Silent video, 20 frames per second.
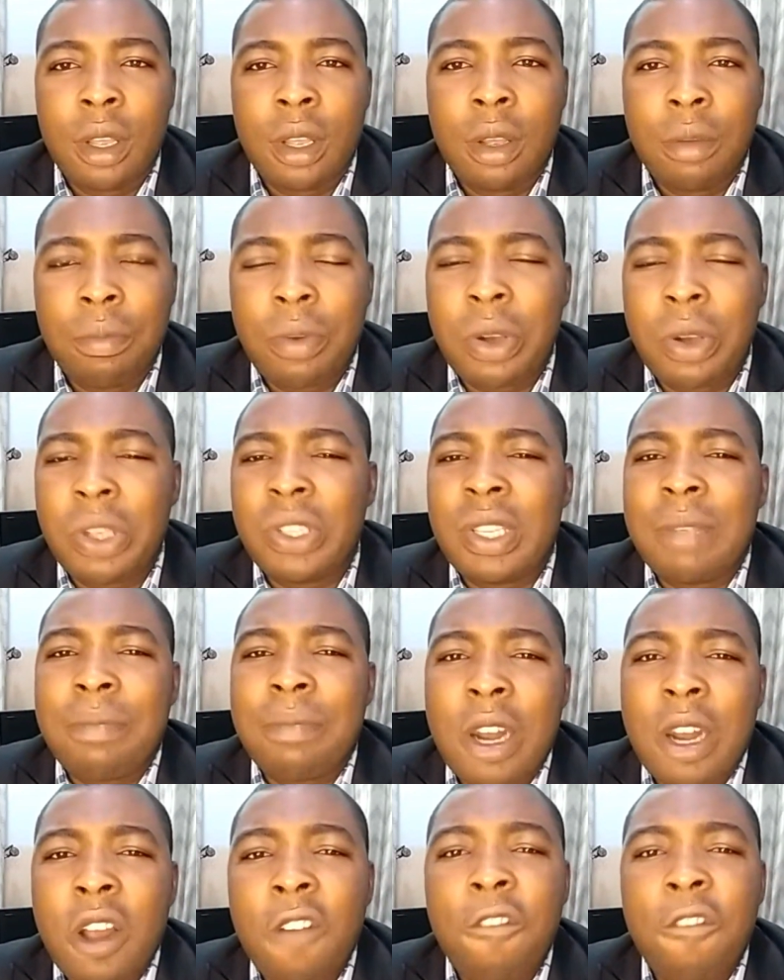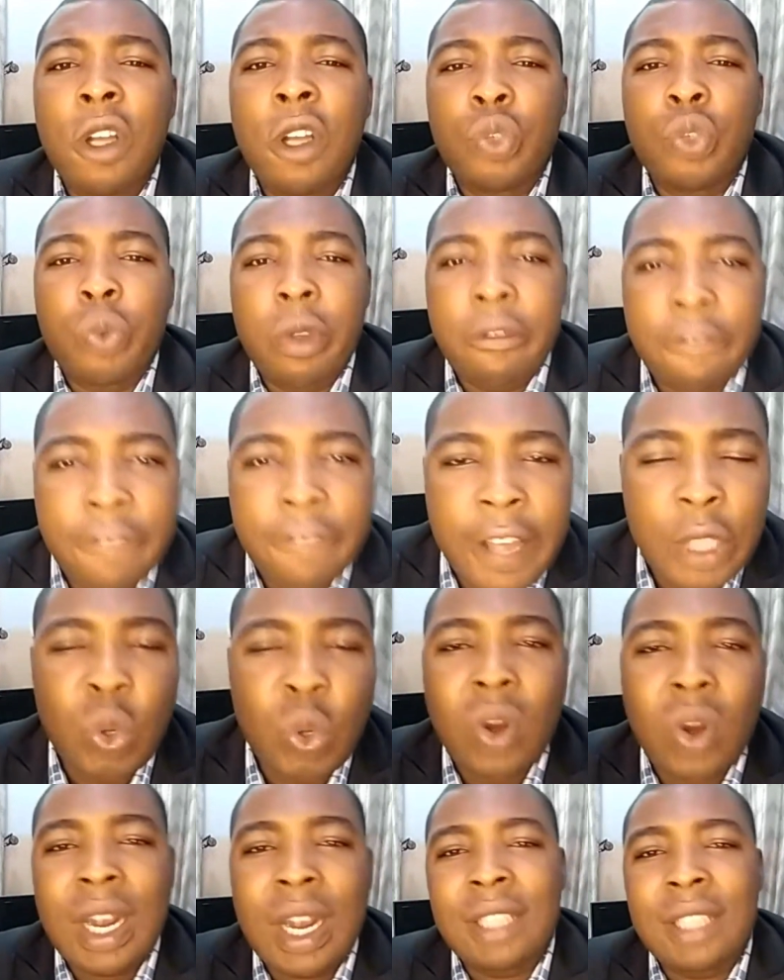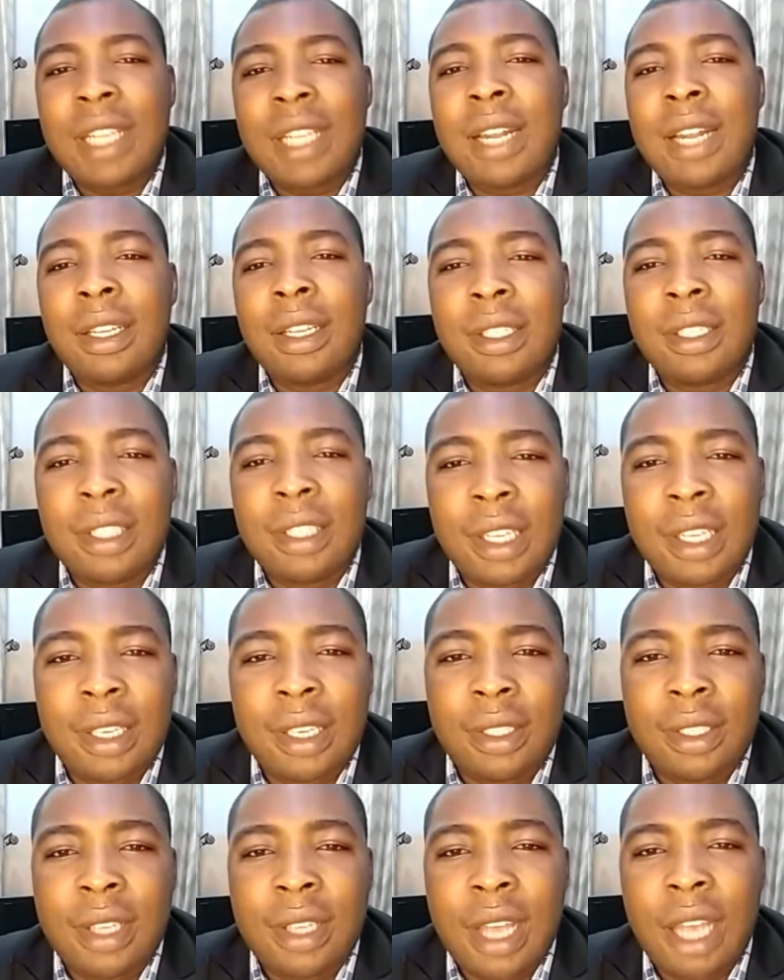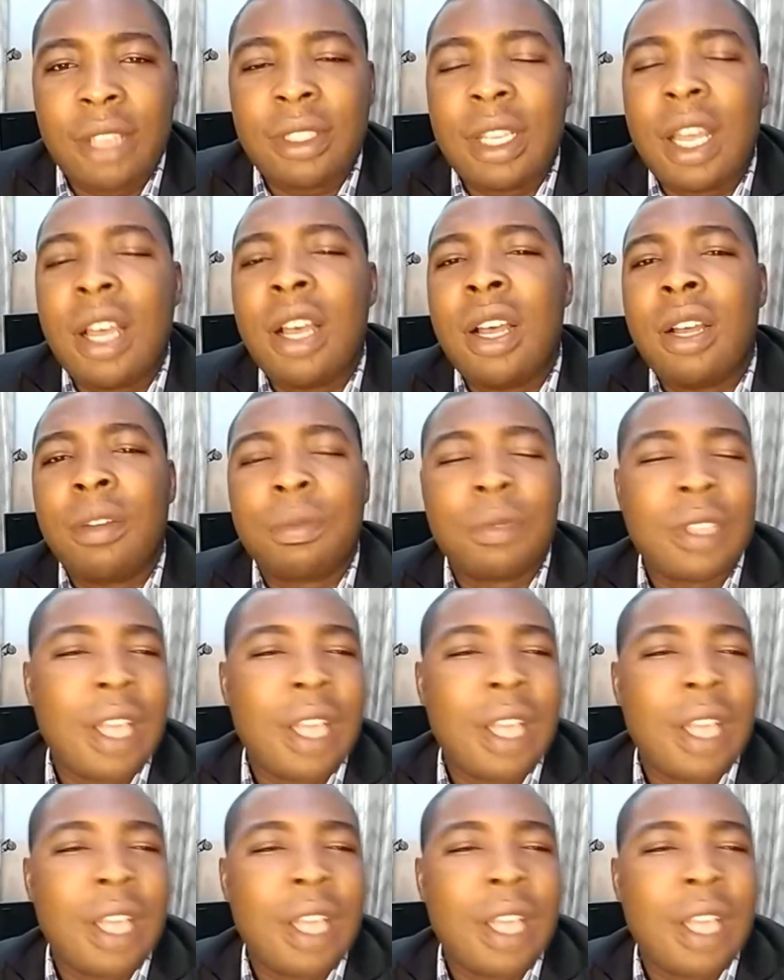But you see, many of us, we fail to understand these things and say, oh,